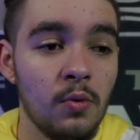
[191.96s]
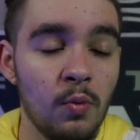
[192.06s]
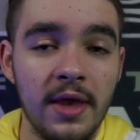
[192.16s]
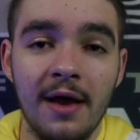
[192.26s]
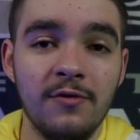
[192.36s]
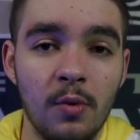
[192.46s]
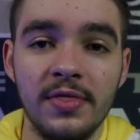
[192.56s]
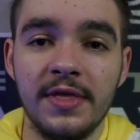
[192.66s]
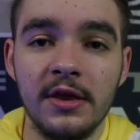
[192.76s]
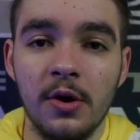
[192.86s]
we have
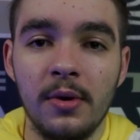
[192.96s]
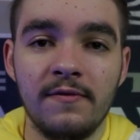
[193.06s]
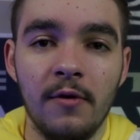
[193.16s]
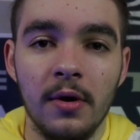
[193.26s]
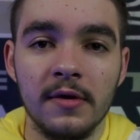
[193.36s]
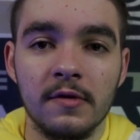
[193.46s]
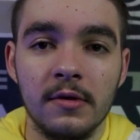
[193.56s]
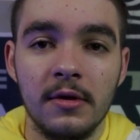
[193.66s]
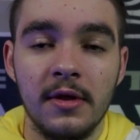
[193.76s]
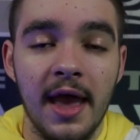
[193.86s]
one thing going for us,
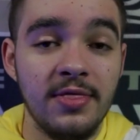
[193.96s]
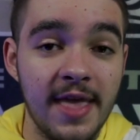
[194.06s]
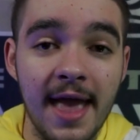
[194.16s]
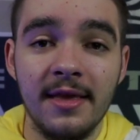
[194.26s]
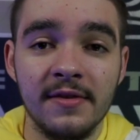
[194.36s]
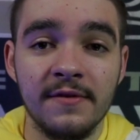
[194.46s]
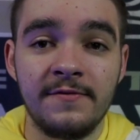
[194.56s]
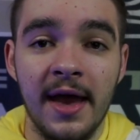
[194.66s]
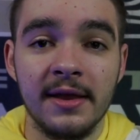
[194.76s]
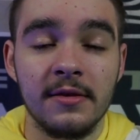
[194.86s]
and that is the
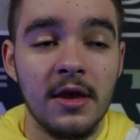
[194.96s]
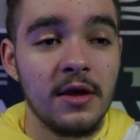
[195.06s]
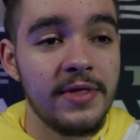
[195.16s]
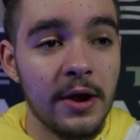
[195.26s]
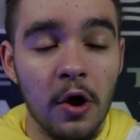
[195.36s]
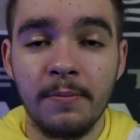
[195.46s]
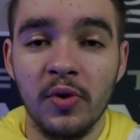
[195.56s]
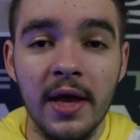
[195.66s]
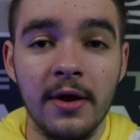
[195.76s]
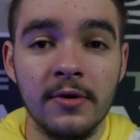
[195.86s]
fact that our
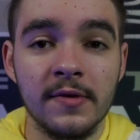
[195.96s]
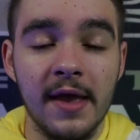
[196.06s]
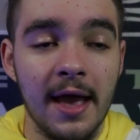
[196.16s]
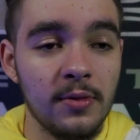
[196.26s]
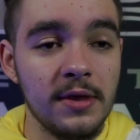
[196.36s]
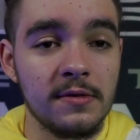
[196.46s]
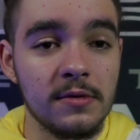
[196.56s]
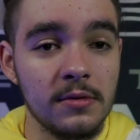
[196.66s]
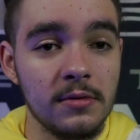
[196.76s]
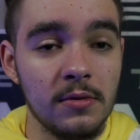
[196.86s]
players, at least,
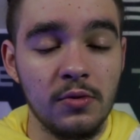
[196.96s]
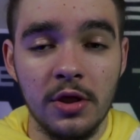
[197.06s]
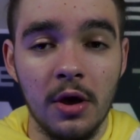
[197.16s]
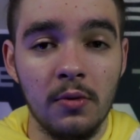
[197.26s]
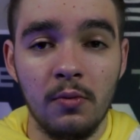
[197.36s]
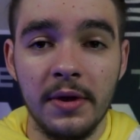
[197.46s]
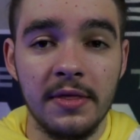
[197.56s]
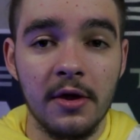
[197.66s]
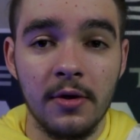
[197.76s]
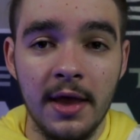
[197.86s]
you know, when
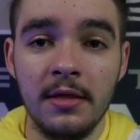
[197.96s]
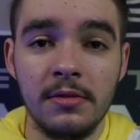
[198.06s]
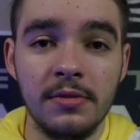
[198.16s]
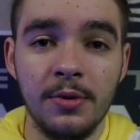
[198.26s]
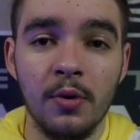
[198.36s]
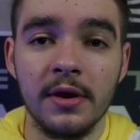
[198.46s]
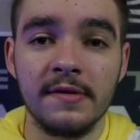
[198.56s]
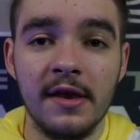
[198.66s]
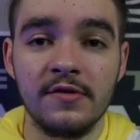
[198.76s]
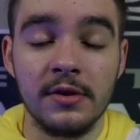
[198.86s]
they're in the
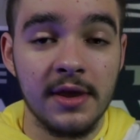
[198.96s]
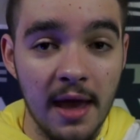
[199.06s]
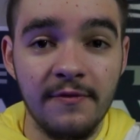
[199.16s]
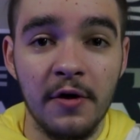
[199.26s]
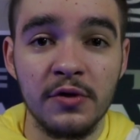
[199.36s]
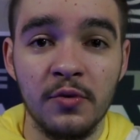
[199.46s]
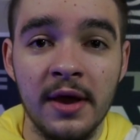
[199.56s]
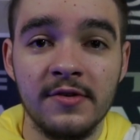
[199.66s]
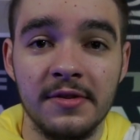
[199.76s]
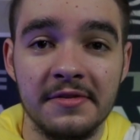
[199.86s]
organization, can follow
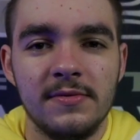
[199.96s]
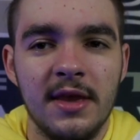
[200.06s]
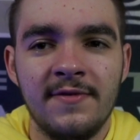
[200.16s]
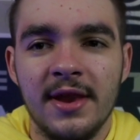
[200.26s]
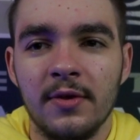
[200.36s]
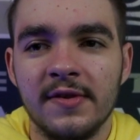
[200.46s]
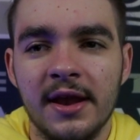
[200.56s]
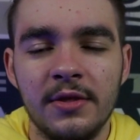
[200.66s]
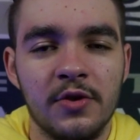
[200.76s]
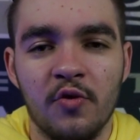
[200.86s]
directions. Even
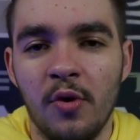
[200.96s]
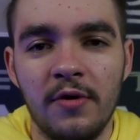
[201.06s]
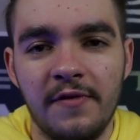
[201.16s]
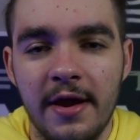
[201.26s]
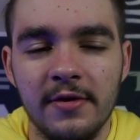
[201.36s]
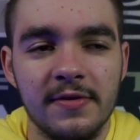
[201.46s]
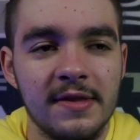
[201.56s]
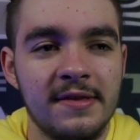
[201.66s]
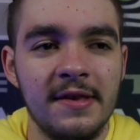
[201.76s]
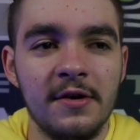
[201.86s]
outside of the coronavirus, the
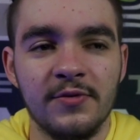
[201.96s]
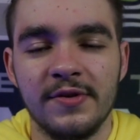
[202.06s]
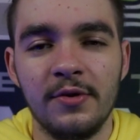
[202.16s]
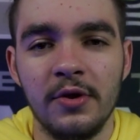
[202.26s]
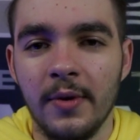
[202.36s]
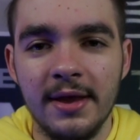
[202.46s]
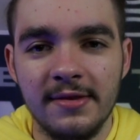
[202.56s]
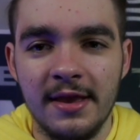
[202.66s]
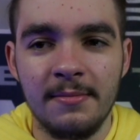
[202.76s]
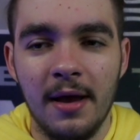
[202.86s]
Seahawks were still a great
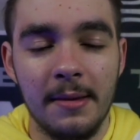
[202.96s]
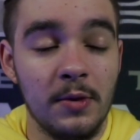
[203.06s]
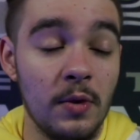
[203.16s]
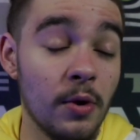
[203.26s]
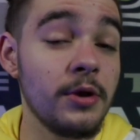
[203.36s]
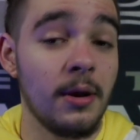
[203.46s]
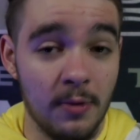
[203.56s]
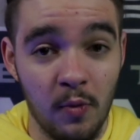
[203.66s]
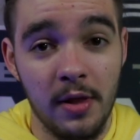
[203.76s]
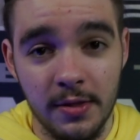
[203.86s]
team. I mean, we were
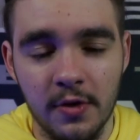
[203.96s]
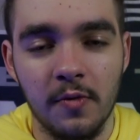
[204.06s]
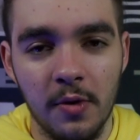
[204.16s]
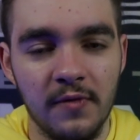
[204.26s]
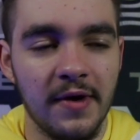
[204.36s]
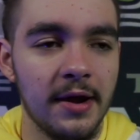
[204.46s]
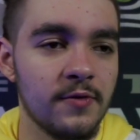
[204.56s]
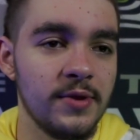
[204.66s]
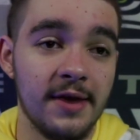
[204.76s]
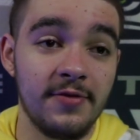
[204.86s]
number one in the
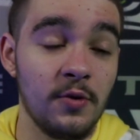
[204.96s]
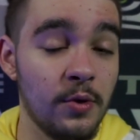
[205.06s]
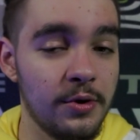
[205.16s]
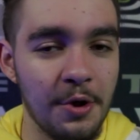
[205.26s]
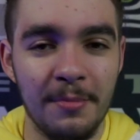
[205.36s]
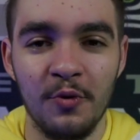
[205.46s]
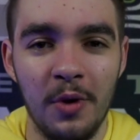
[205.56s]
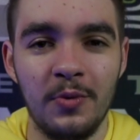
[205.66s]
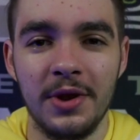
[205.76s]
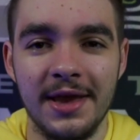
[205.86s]
coronavirus. We definitely weren't number
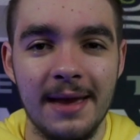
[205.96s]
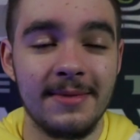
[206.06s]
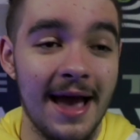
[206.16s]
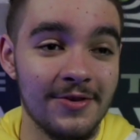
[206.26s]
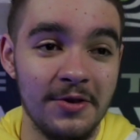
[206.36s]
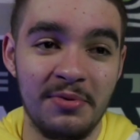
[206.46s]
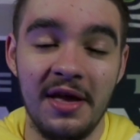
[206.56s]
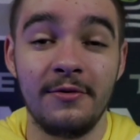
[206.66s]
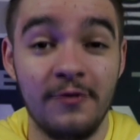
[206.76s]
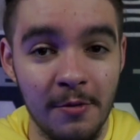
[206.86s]
one when it came to actually
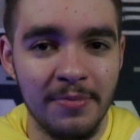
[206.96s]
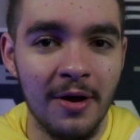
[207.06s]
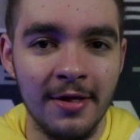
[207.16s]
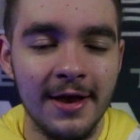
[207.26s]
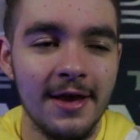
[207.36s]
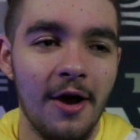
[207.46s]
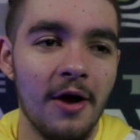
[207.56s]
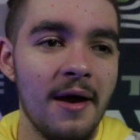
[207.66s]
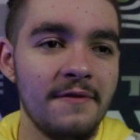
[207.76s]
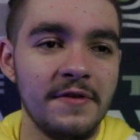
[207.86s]
playing football.
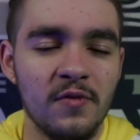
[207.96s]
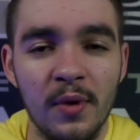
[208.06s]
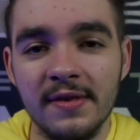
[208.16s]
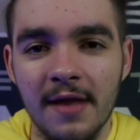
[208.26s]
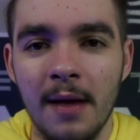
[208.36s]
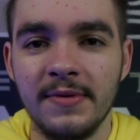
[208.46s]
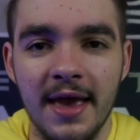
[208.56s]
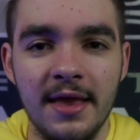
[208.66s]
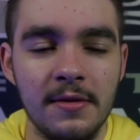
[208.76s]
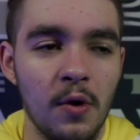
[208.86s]
Our offense was top
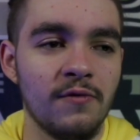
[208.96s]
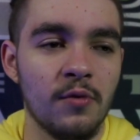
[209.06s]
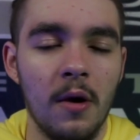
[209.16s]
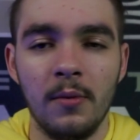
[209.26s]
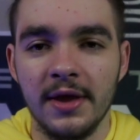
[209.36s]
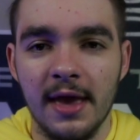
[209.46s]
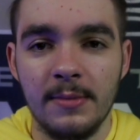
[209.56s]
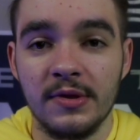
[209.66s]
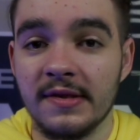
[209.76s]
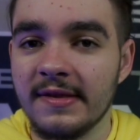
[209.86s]
10 overall when it came
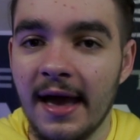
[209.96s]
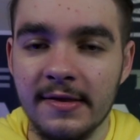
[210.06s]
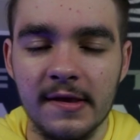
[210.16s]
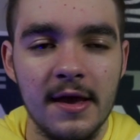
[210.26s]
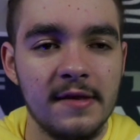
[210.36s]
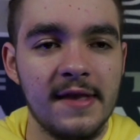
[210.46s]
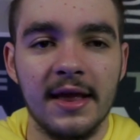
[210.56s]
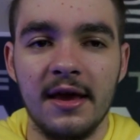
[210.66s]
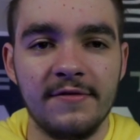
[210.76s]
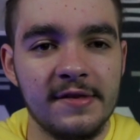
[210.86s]
to the stats.
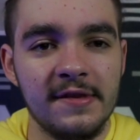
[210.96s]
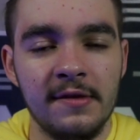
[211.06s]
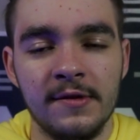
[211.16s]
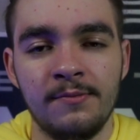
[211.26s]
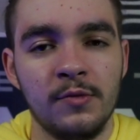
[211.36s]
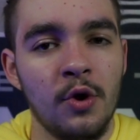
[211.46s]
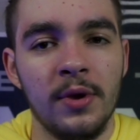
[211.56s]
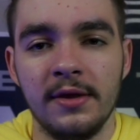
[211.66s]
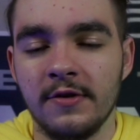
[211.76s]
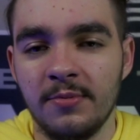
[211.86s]
Second half of the season,
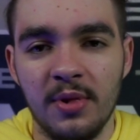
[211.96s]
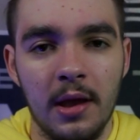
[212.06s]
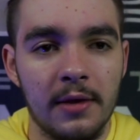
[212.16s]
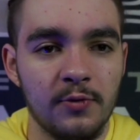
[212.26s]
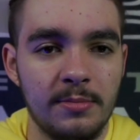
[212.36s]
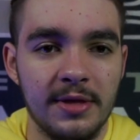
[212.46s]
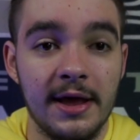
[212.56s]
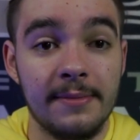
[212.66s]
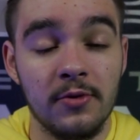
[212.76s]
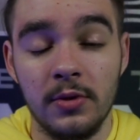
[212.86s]
going into the playoffs, we played
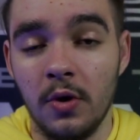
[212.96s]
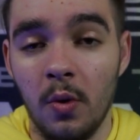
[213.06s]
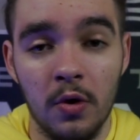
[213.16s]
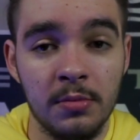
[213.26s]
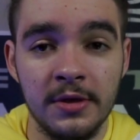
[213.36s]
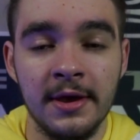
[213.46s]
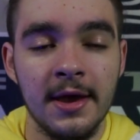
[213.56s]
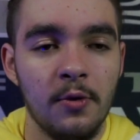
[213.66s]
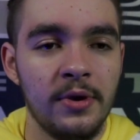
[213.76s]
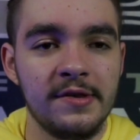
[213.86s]
absolutely horribly.
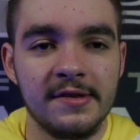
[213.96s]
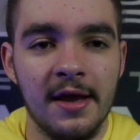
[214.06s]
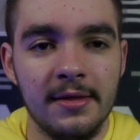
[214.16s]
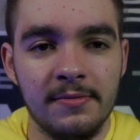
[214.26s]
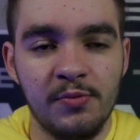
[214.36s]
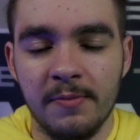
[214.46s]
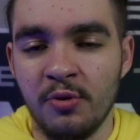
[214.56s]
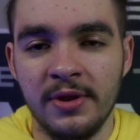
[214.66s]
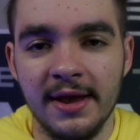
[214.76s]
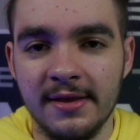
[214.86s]
We just got
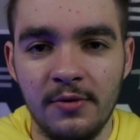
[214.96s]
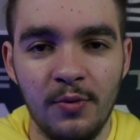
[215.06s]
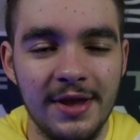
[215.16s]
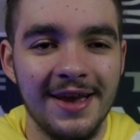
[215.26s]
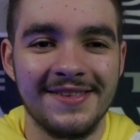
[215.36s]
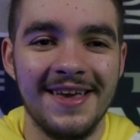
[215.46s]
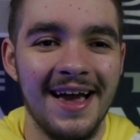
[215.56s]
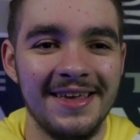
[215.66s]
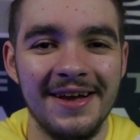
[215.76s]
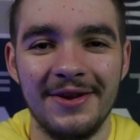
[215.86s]
predicted. We just
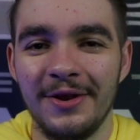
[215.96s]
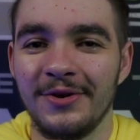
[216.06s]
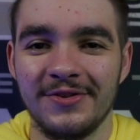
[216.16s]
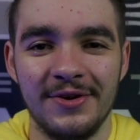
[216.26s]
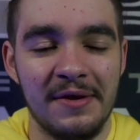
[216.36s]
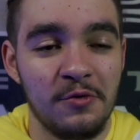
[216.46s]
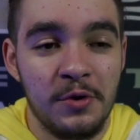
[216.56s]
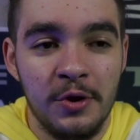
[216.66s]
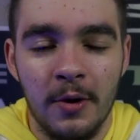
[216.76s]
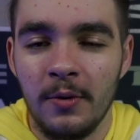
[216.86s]
kind of got understood.
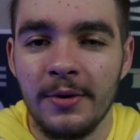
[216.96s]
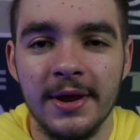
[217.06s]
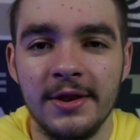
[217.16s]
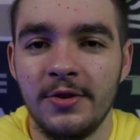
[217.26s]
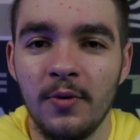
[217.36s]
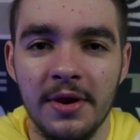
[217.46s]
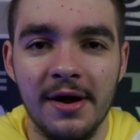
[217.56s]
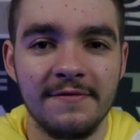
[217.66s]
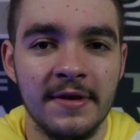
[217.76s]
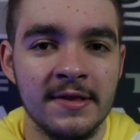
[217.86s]
Everyone knew what we were going to do on
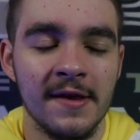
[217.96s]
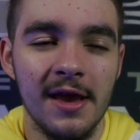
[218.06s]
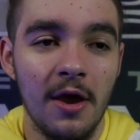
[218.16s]
offense.